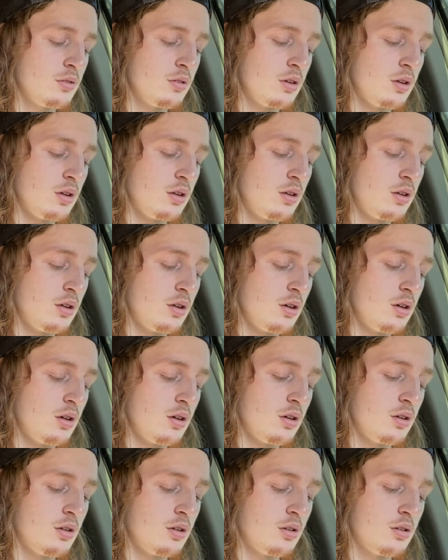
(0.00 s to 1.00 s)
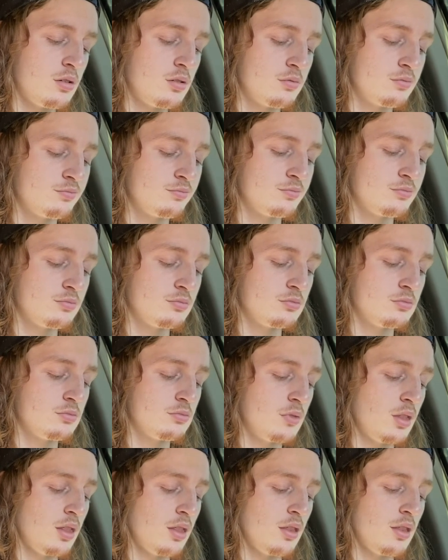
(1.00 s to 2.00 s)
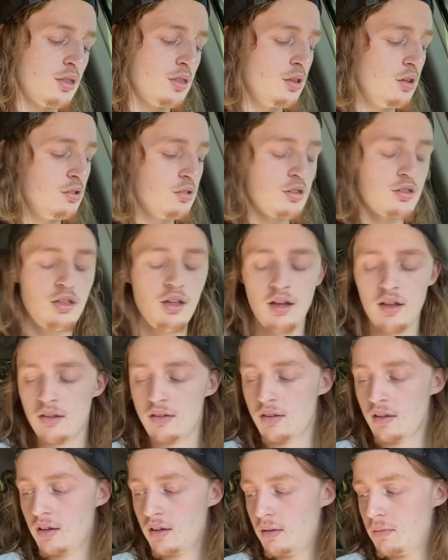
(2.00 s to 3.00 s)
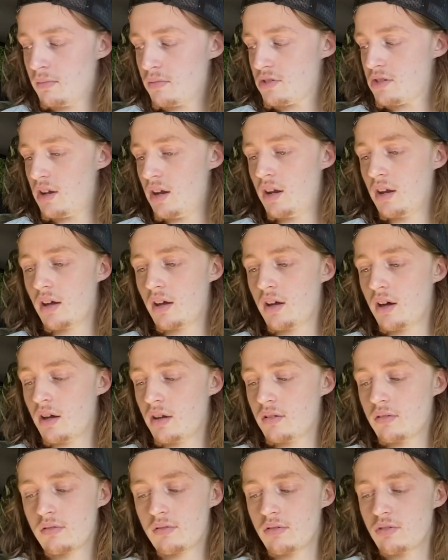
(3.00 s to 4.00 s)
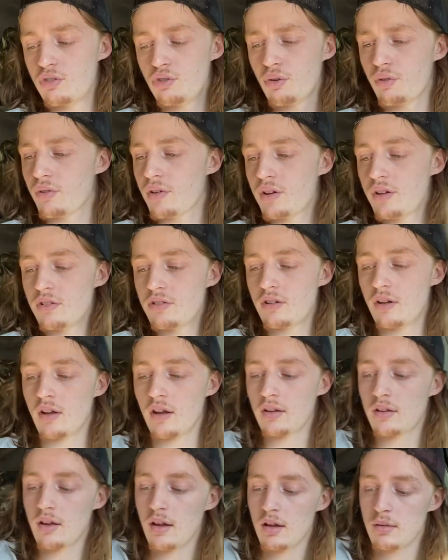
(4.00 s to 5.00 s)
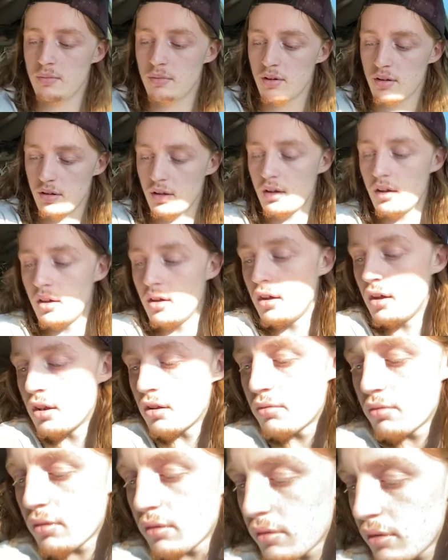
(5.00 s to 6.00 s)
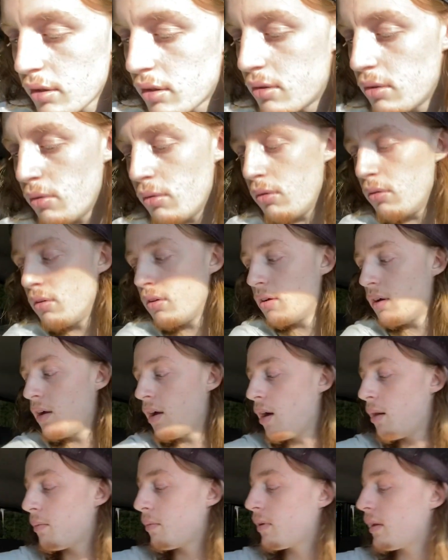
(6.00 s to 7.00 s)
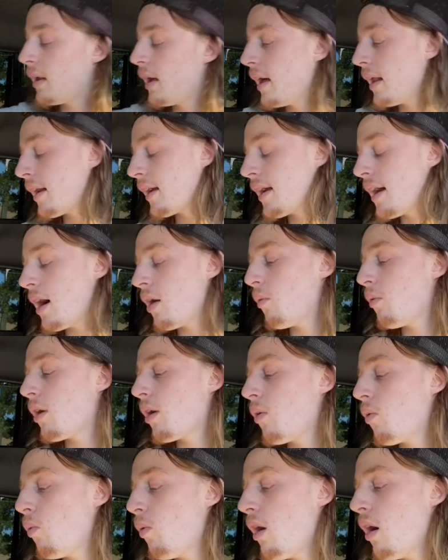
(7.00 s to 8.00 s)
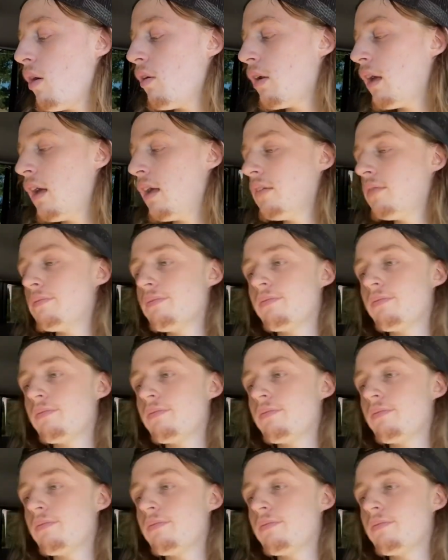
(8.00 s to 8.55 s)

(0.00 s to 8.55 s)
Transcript: And uh, use a CNC machine to cut jewelry and shit like that. But it's really cool. I'm glad I got what I wanted.